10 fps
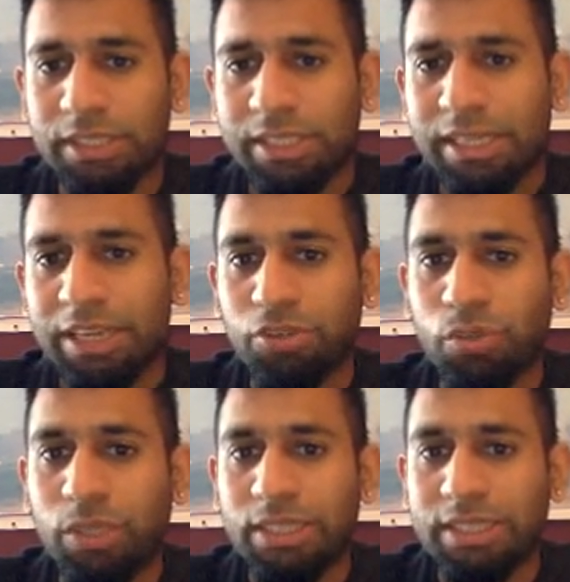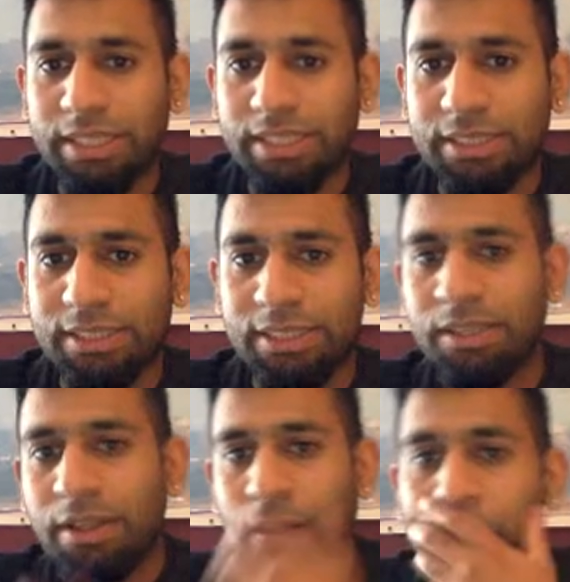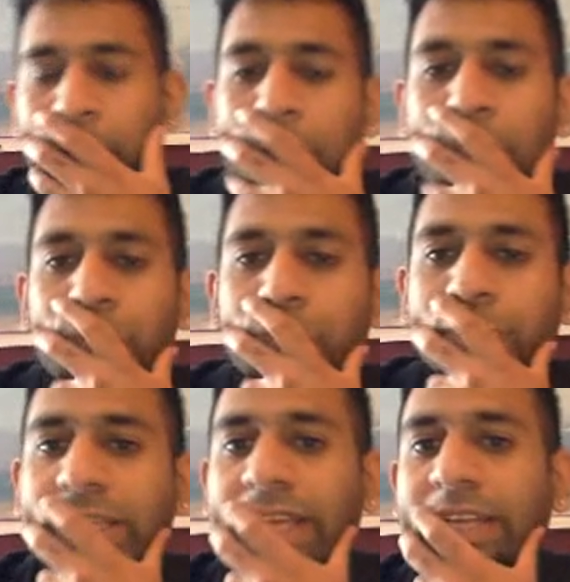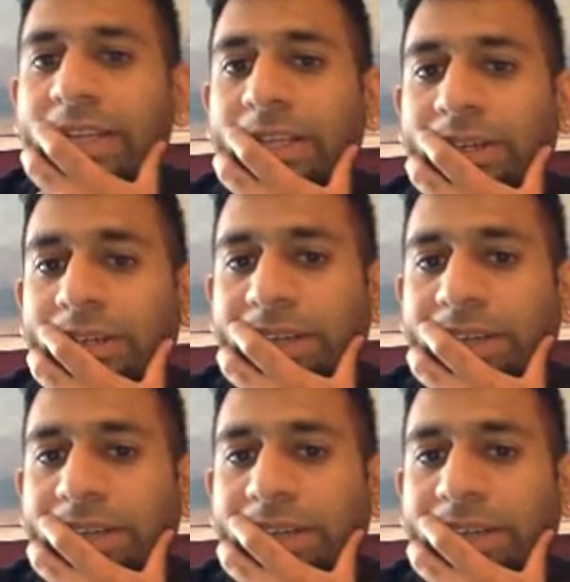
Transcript: If queen takes, then I